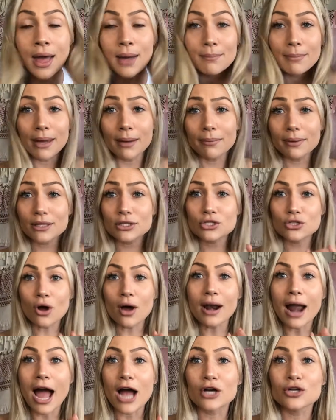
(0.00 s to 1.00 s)
Maybe it's
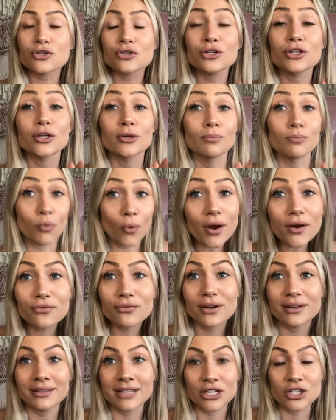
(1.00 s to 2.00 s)
not actually your
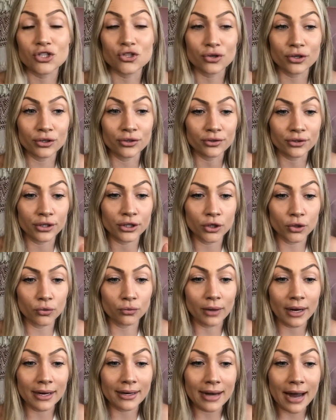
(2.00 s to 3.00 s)
boyfriend that's triggering you
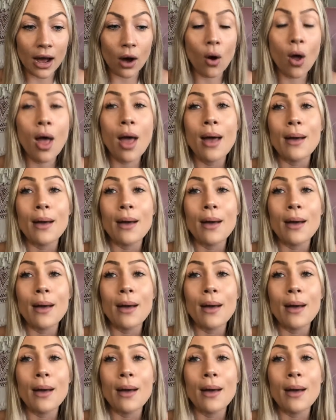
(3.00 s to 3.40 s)
right now.